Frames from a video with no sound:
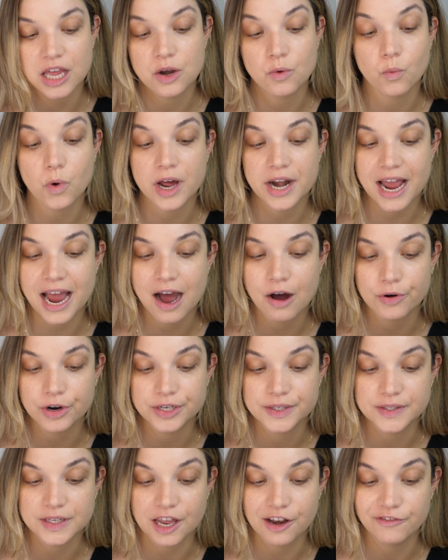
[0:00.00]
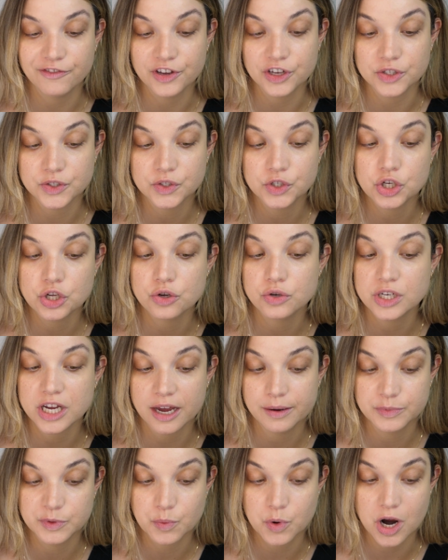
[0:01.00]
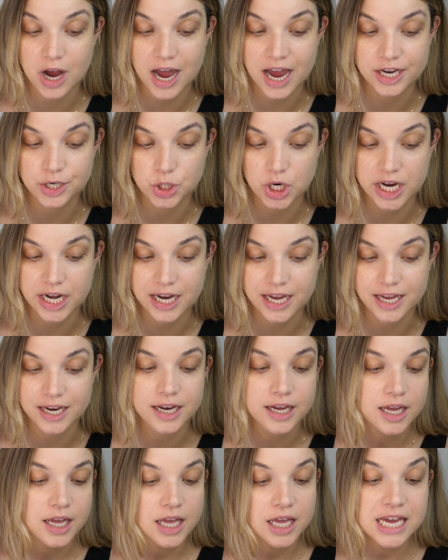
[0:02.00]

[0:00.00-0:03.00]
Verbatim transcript: In one hour, skin feels two times more hydrated.